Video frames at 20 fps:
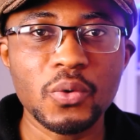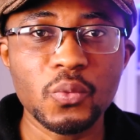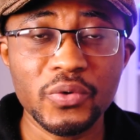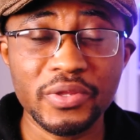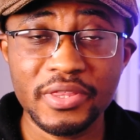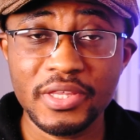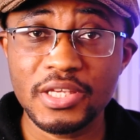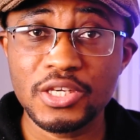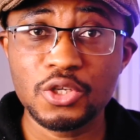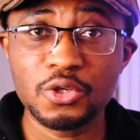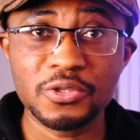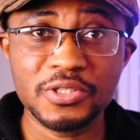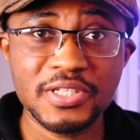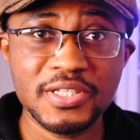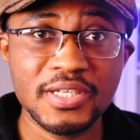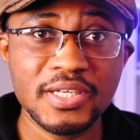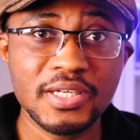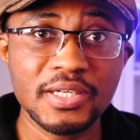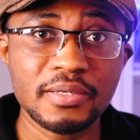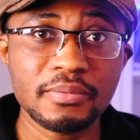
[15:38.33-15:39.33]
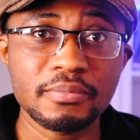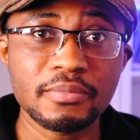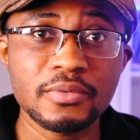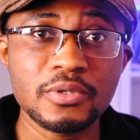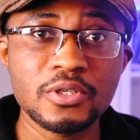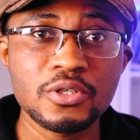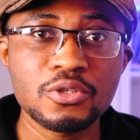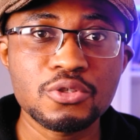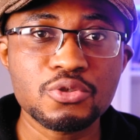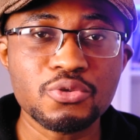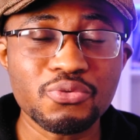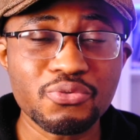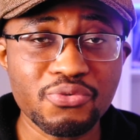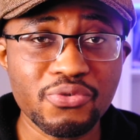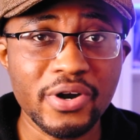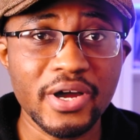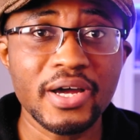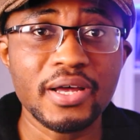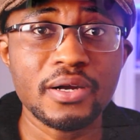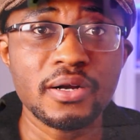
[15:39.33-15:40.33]
within your team to
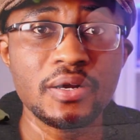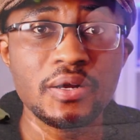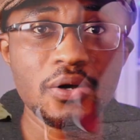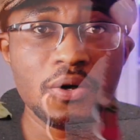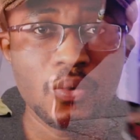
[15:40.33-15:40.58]
run